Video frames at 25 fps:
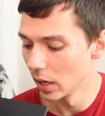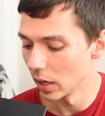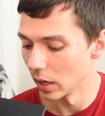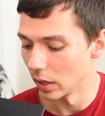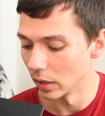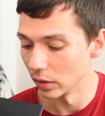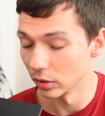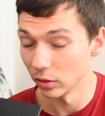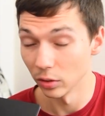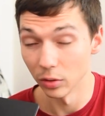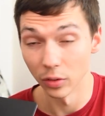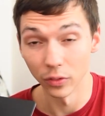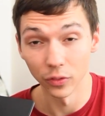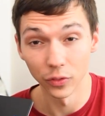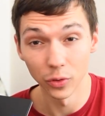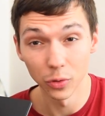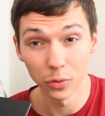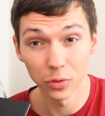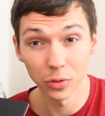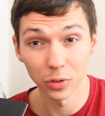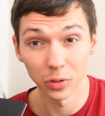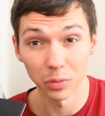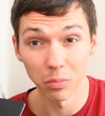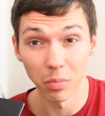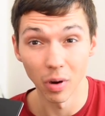Uh, so the
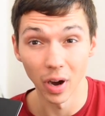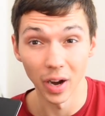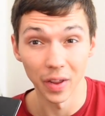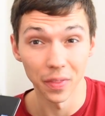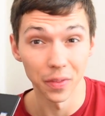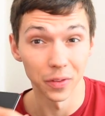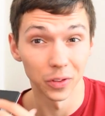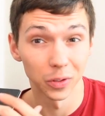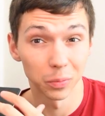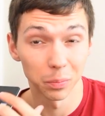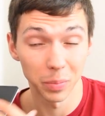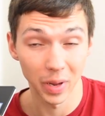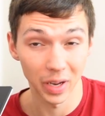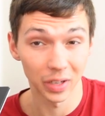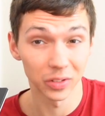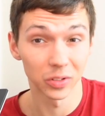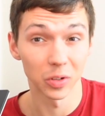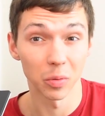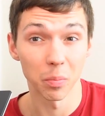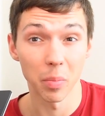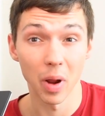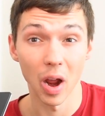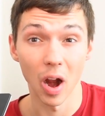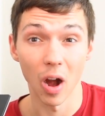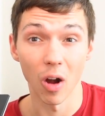future is bright, the specs
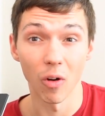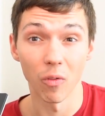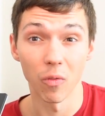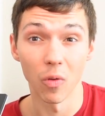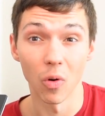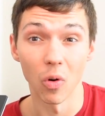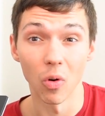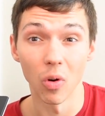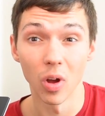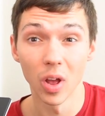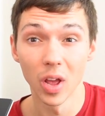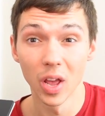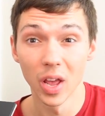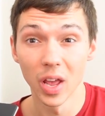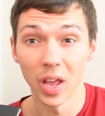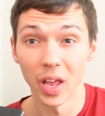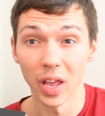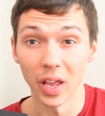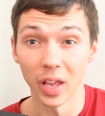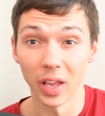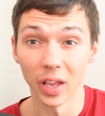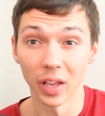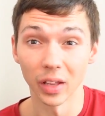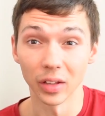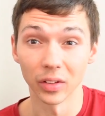are powerful,
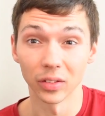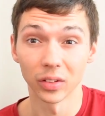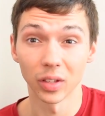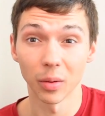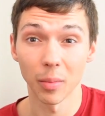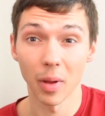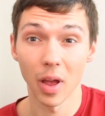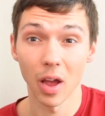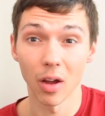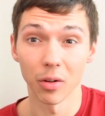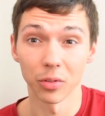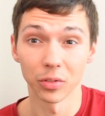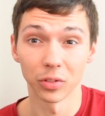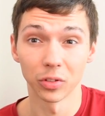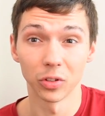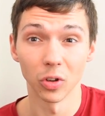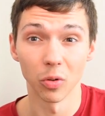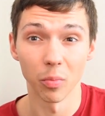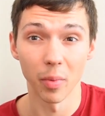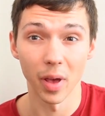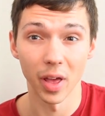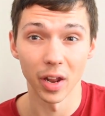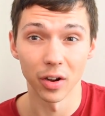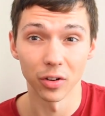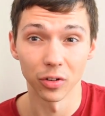and somehow it
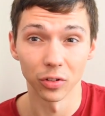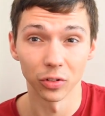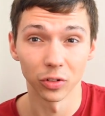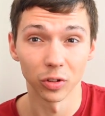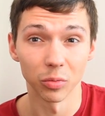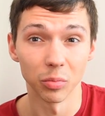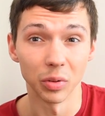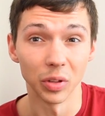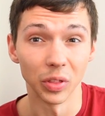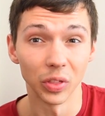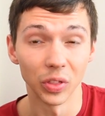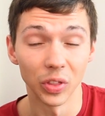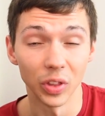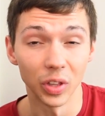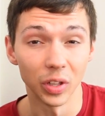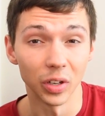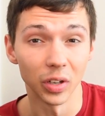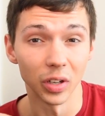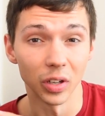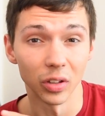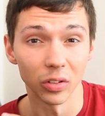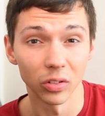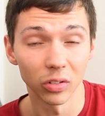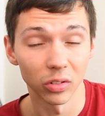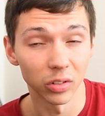still manages to be
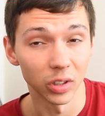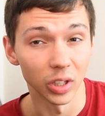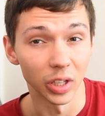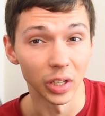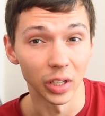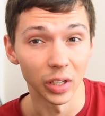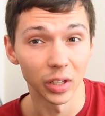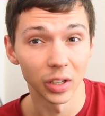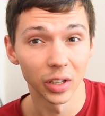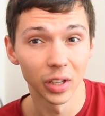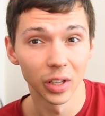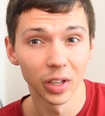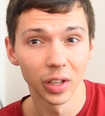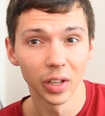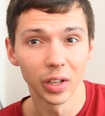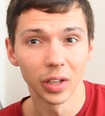thin and sleek.